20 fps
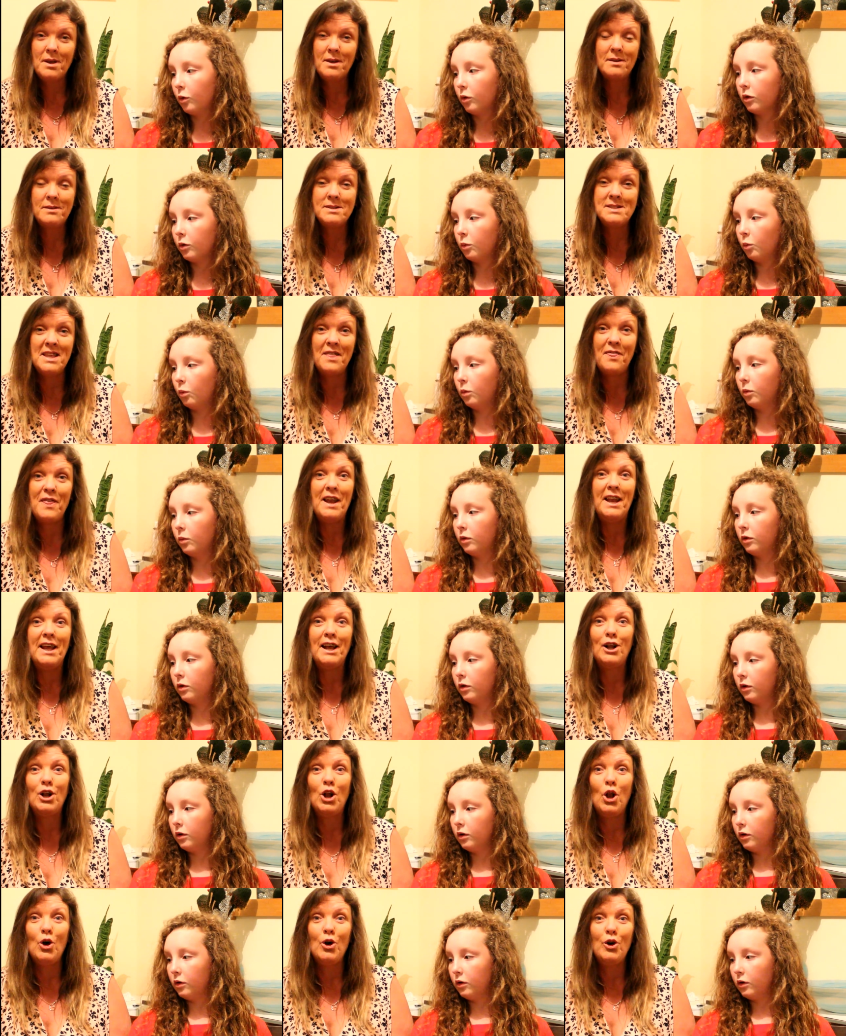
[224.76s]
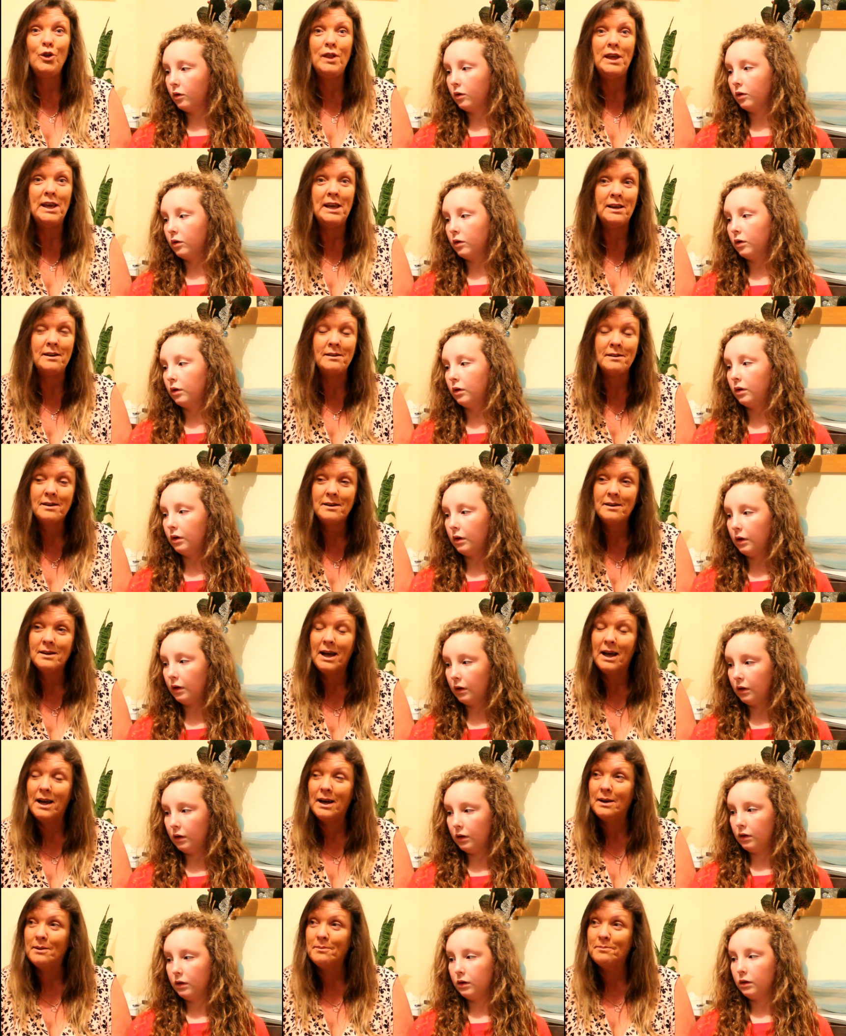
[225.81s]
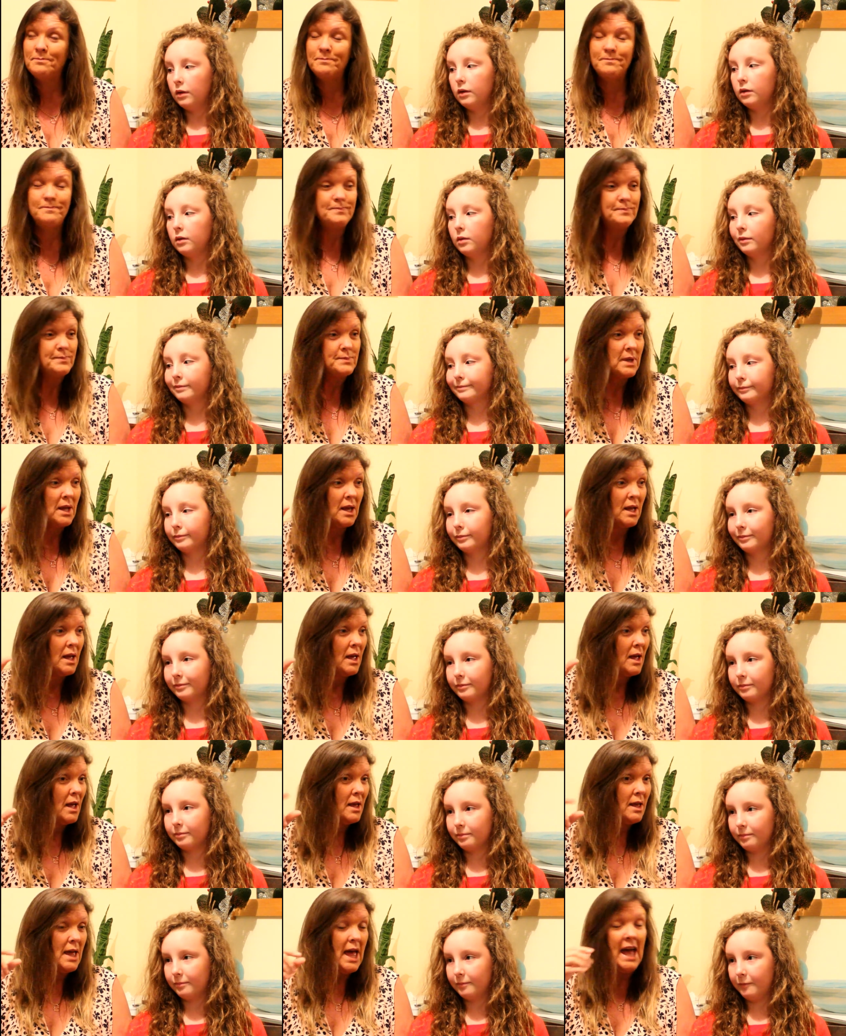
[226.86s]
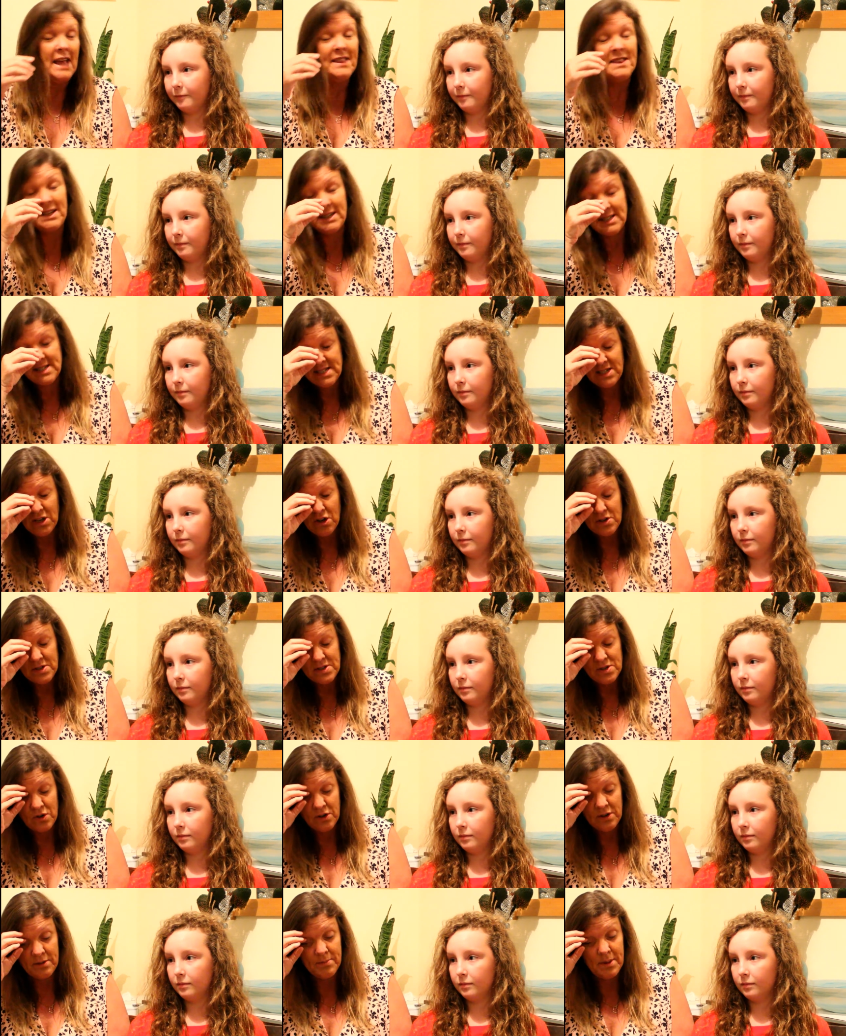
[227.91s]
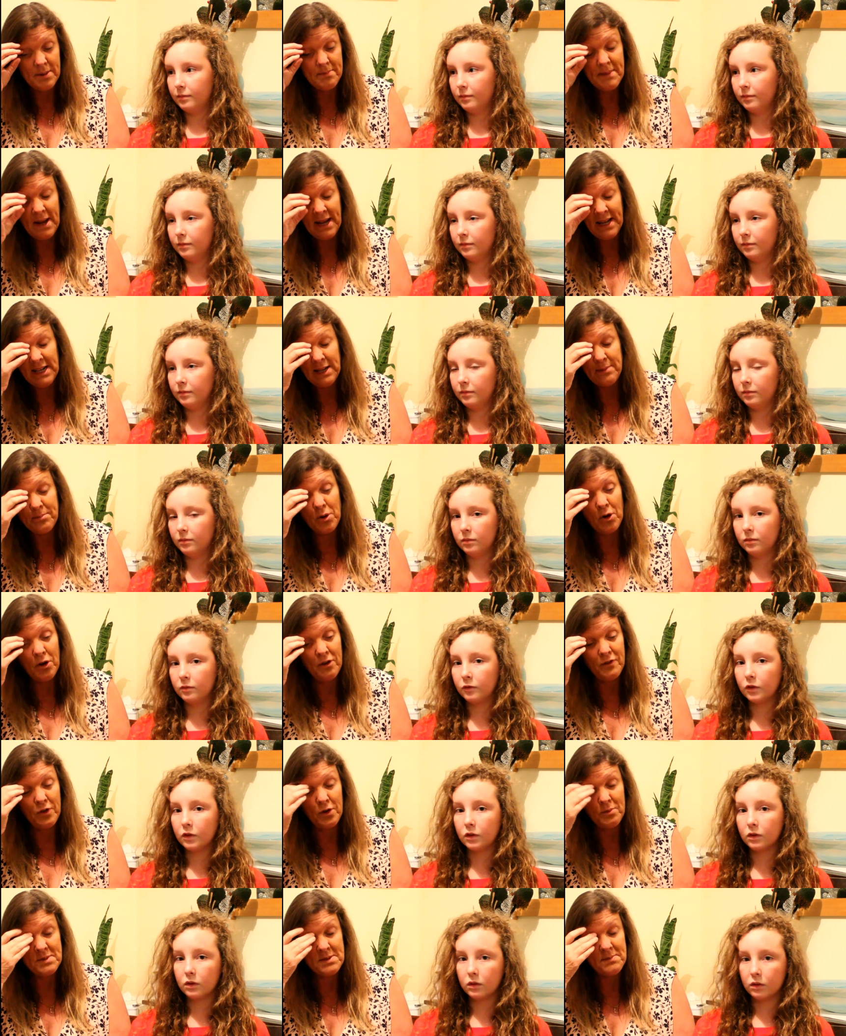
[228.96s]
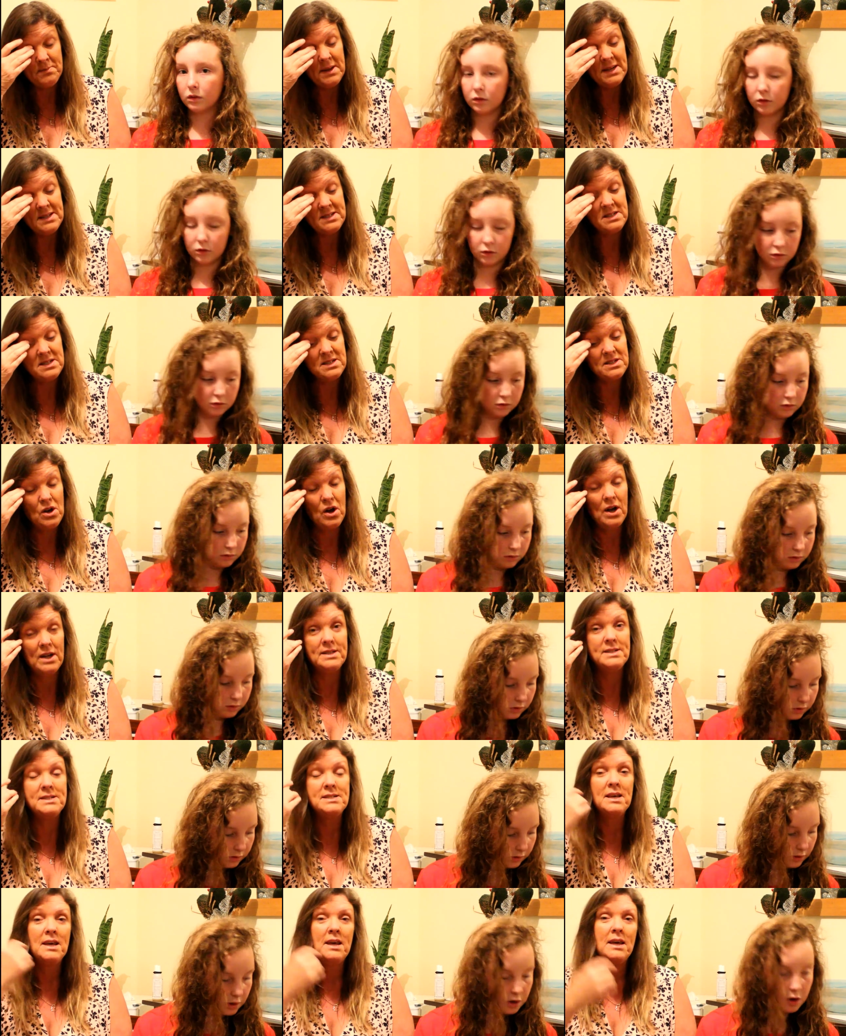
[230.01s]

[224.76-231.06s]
Speaker 1: synthetic clothing, um, and the list goes on, but mainly perfumes and pesticides.